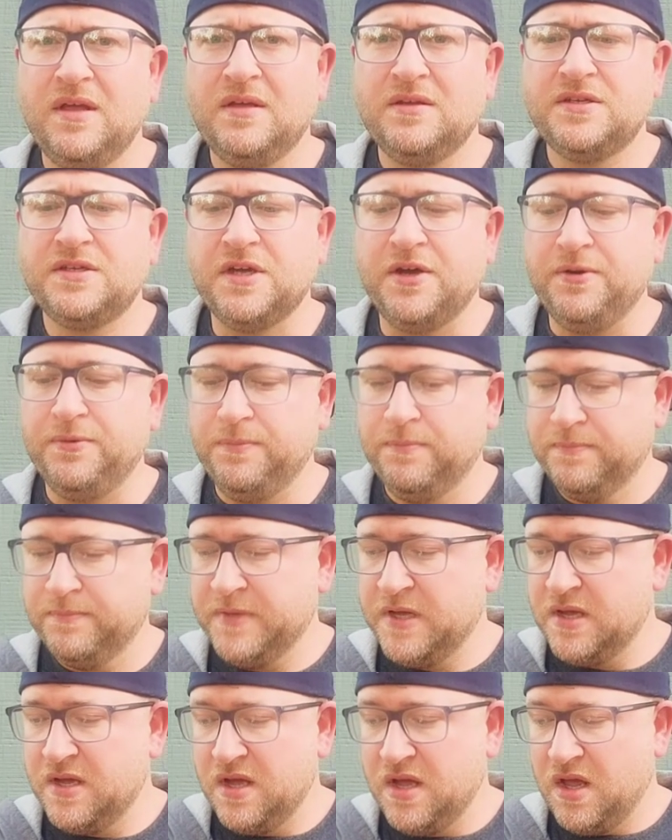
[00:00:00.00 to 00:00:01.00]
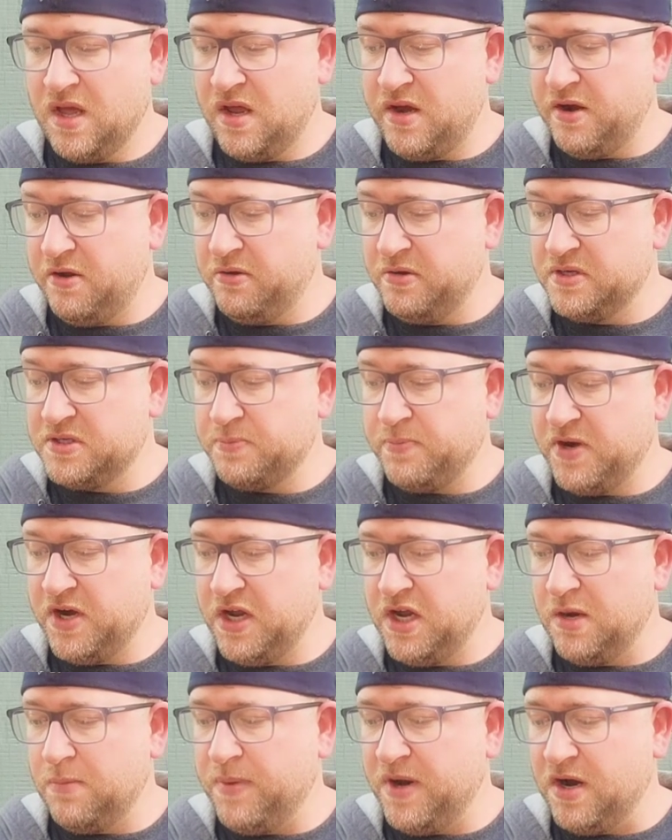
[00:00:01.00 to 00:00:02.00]
So, oh no, it's a pretty
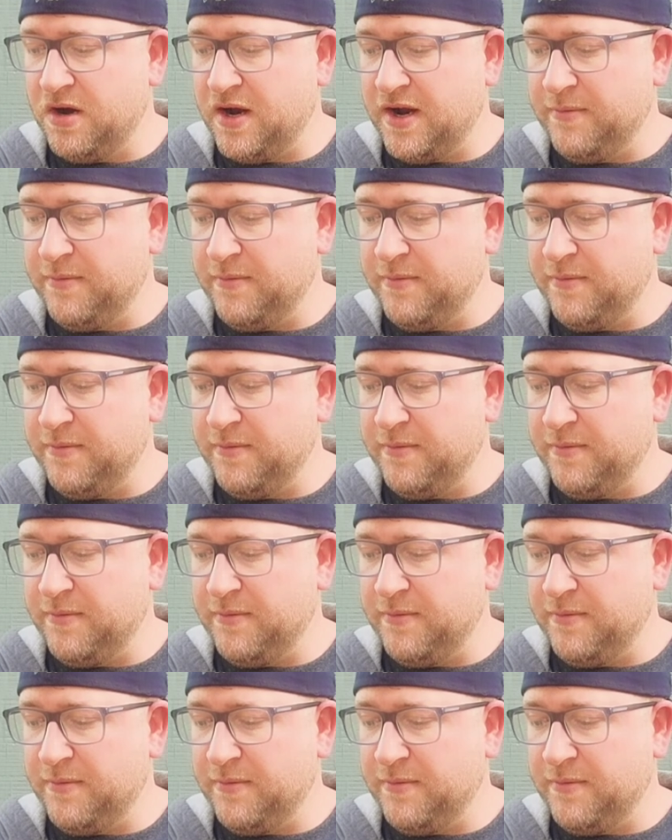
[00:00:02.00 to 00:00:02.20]
good beer.